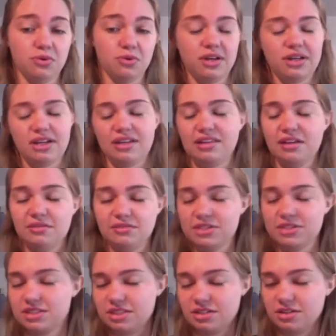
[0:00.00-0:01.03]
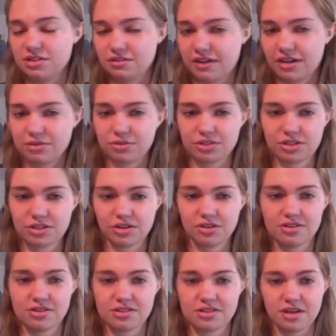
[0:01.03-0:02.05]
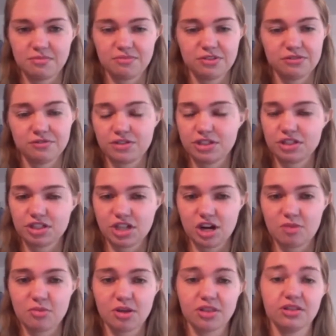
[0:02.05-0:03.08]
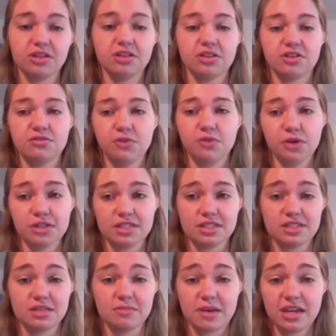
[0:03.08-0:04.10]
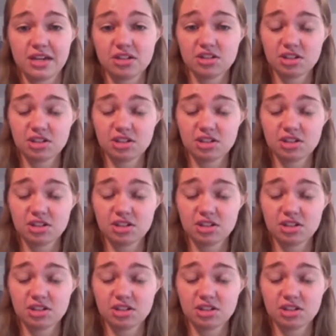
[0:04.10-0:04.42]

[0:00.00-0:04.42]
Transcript: and I'd love to see your final results. Feel free to share them on the Learnivore DC page.